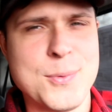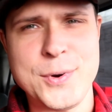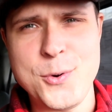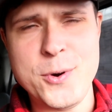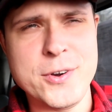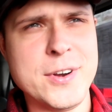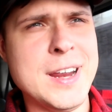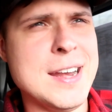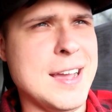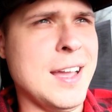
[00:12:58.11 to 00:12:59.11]
we're
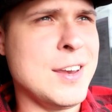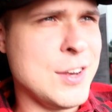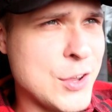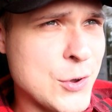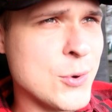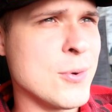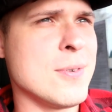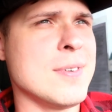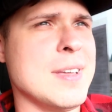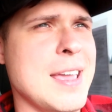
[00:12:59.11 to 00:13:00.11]
ordering a new
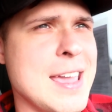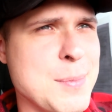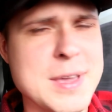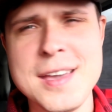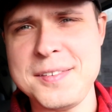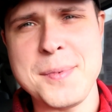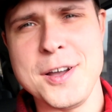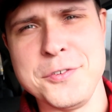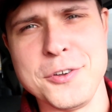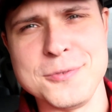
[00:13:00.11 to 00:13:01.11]
ABS
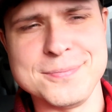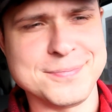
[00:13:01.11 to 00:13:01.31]
module.